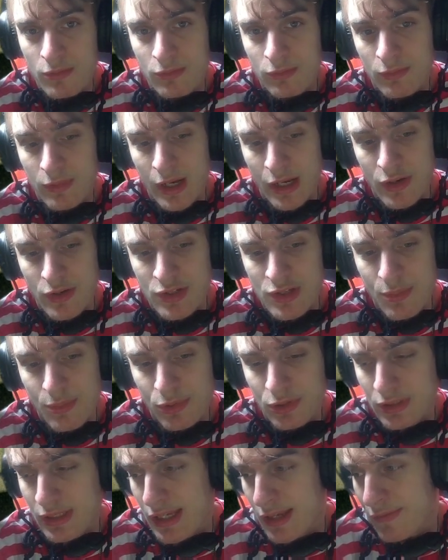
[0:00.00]
when I used to
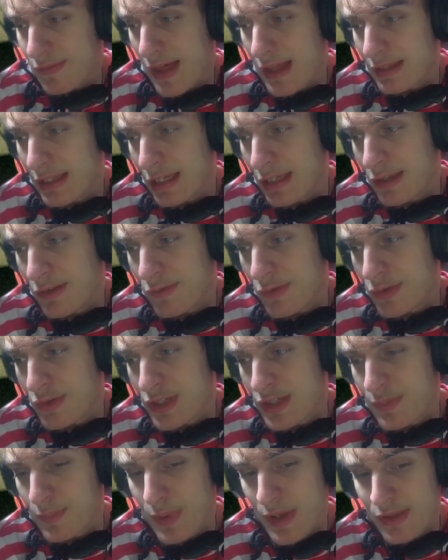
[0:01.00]
believe that, like, if you
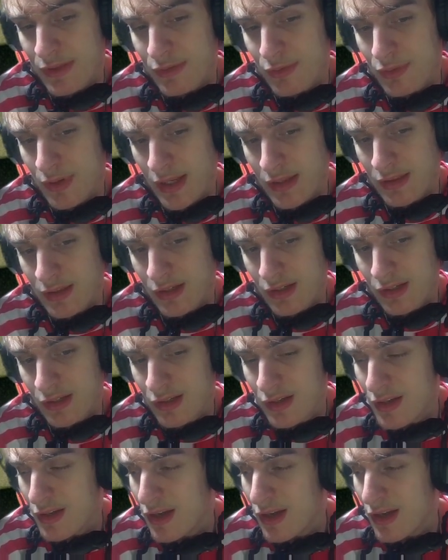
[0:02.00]
spit through like the.